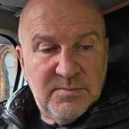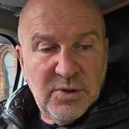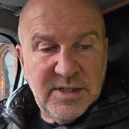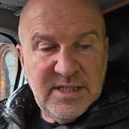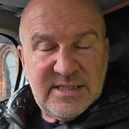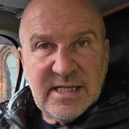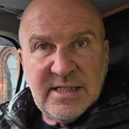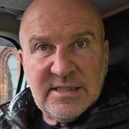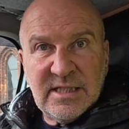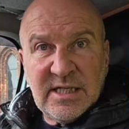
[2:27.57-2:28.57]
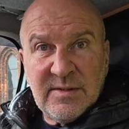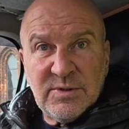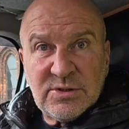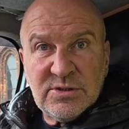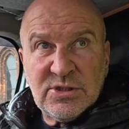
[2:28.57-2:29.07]
putting your tendon and
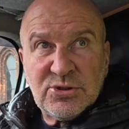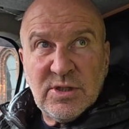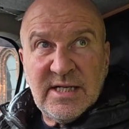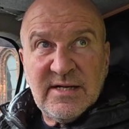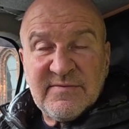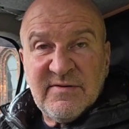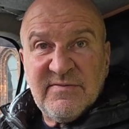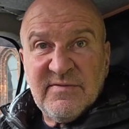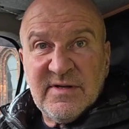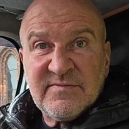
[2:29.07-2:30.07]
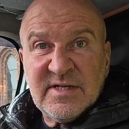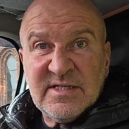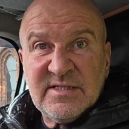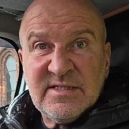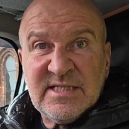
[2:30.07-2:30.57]
ligaments under strain after
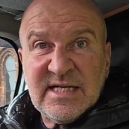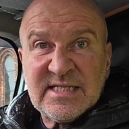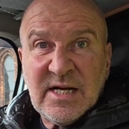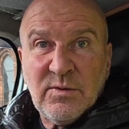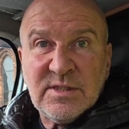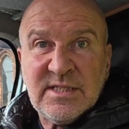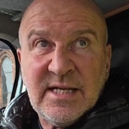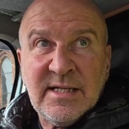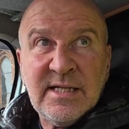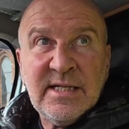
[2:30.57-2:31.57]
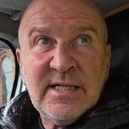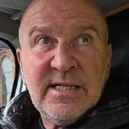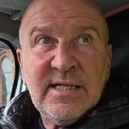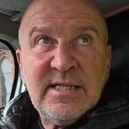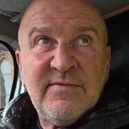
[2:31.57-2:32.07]
6 hours, then
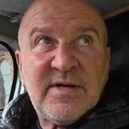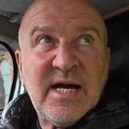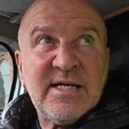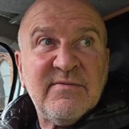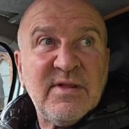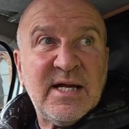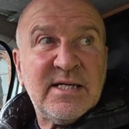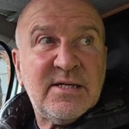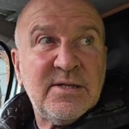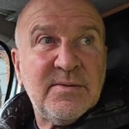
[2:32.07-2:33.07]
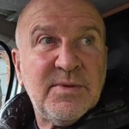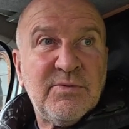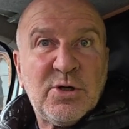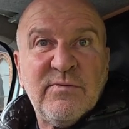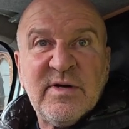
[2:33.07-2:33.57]
they've kind of like the
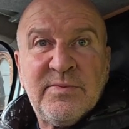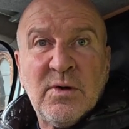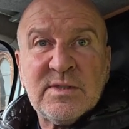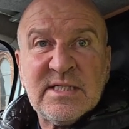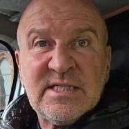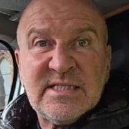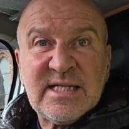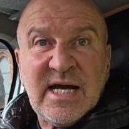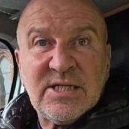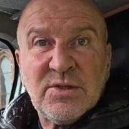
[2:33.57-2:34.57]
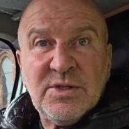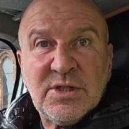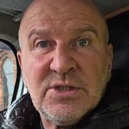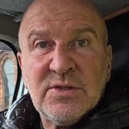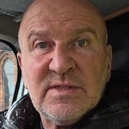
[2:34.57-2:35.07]
recovery process has started, so you
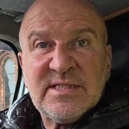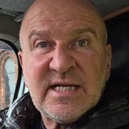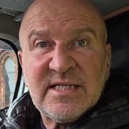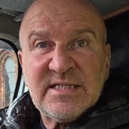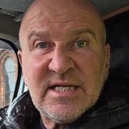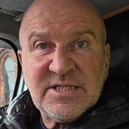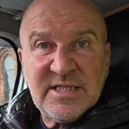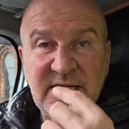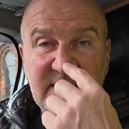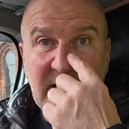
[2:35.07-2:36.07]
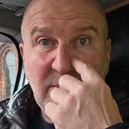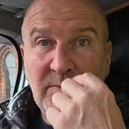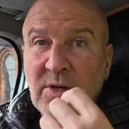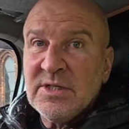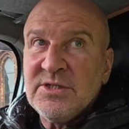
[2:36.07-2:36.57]
can do a second session in a day. But
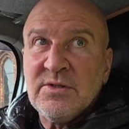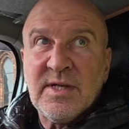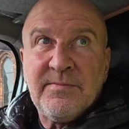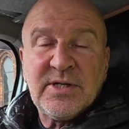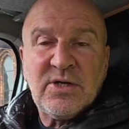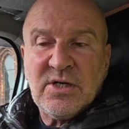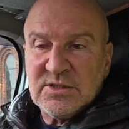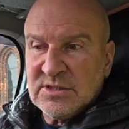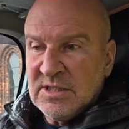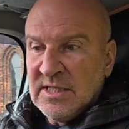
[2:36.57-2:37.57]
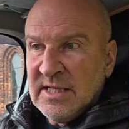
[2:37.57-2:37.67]
I'm not going to do that, because